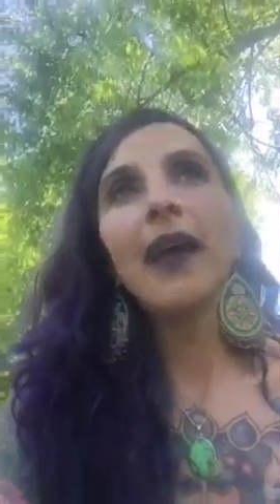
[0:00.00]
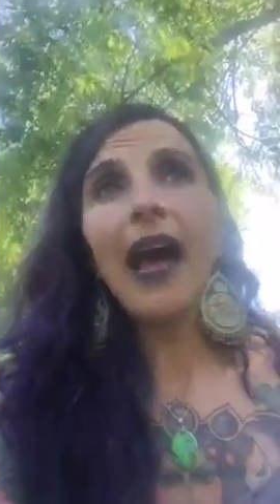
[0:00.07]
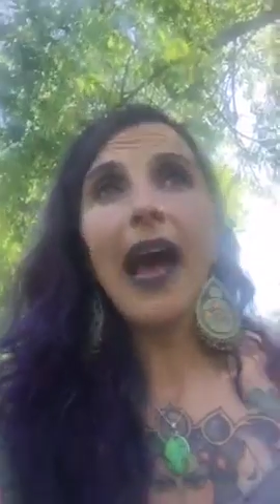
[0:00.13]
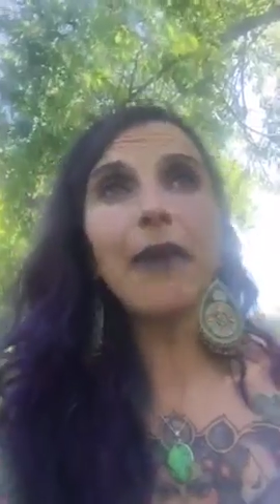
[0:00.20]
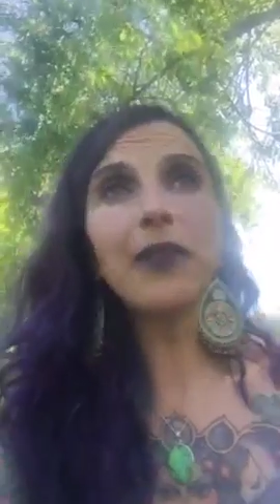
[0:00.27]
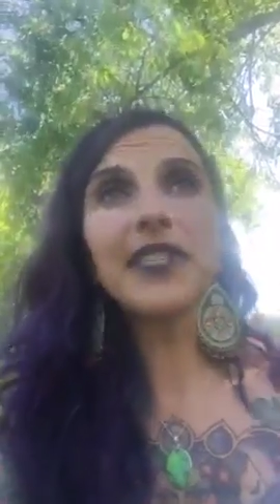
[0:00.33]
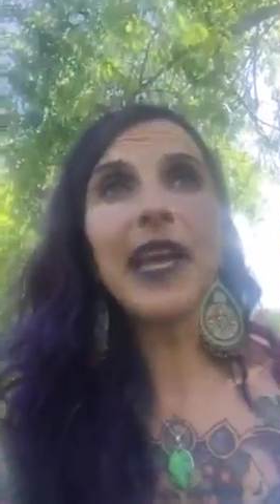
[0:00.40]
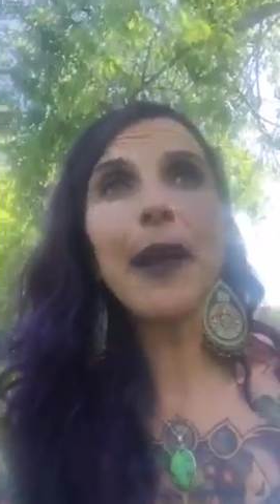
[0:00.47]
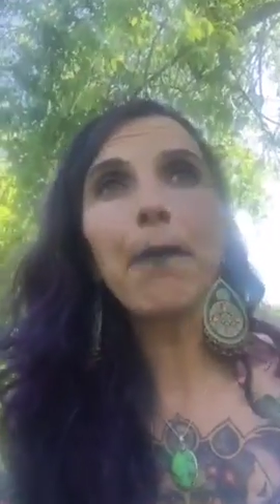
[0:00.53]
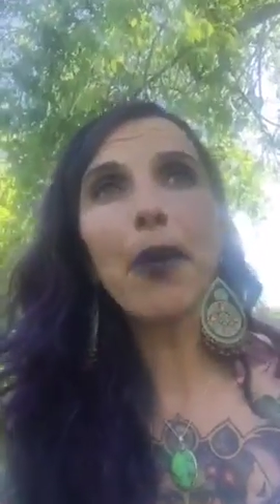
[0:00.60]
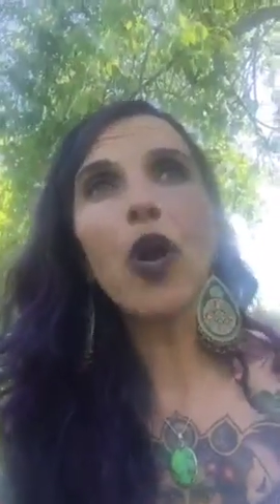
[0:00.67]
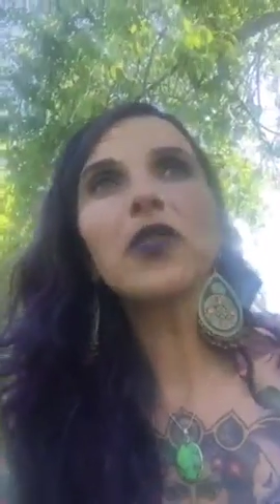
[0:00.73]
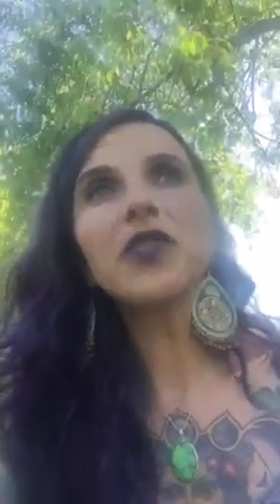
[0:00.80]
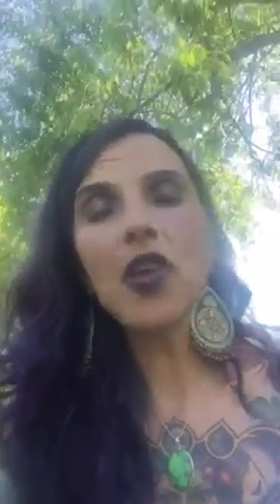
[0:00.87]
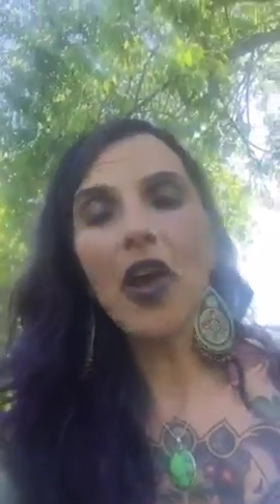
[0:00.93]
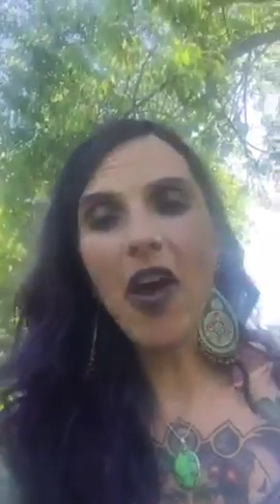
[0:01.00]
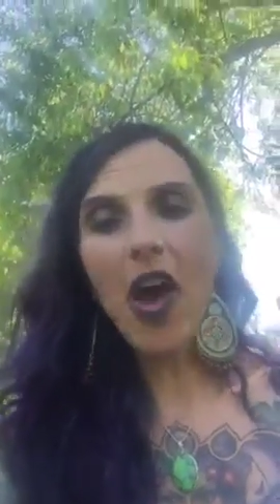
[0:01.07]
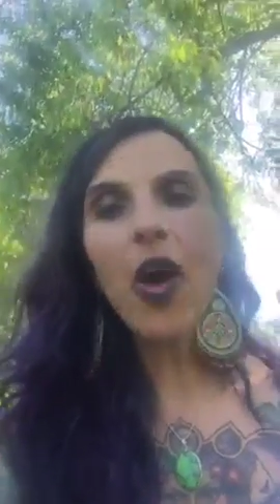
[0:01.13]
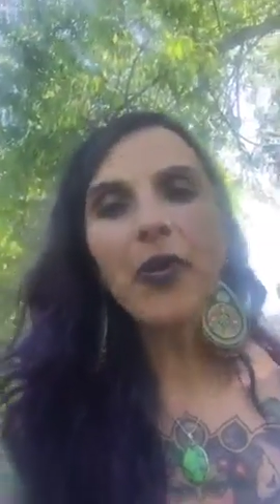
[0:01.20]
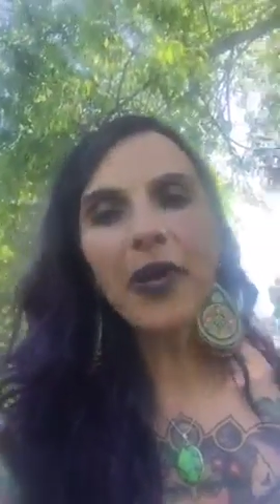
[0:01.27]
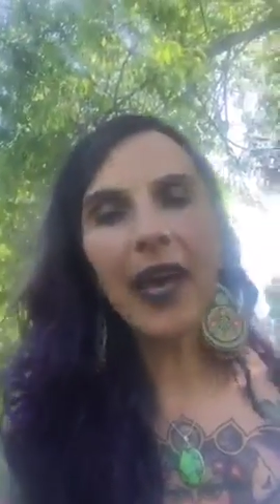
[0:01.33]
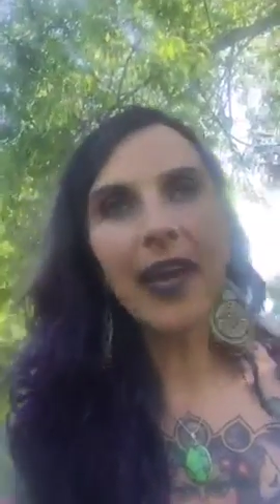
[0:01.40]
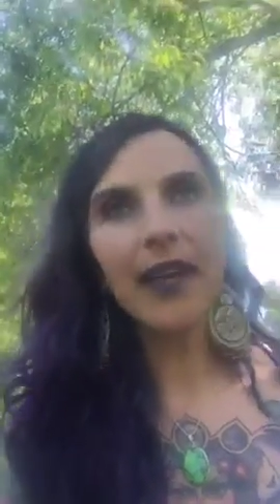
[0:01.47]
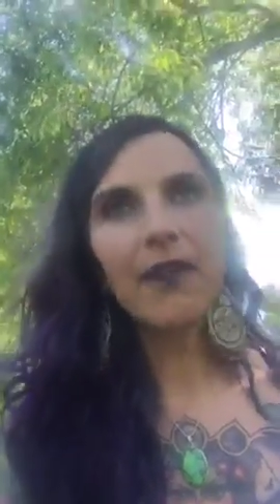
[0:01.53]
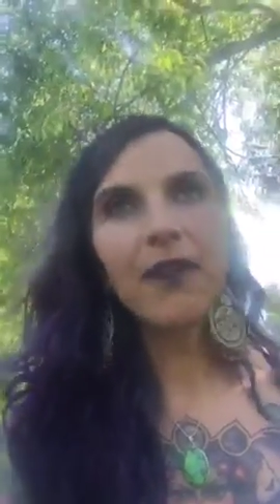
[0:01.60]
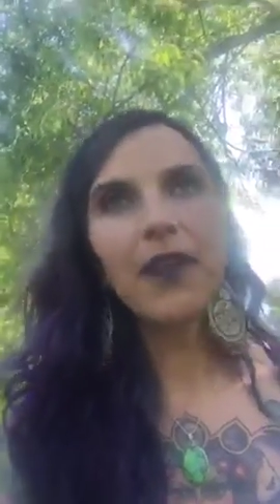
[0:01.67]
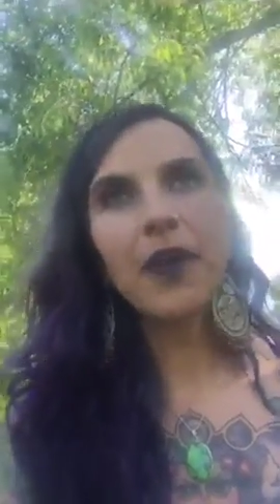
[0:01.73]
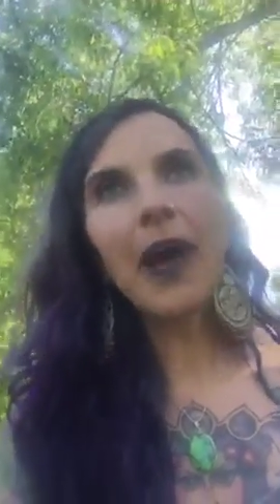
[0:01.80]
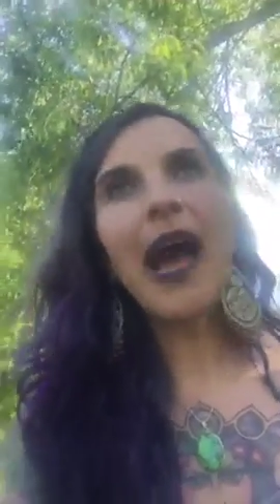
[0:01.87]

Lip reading: I would say blocks are okay if you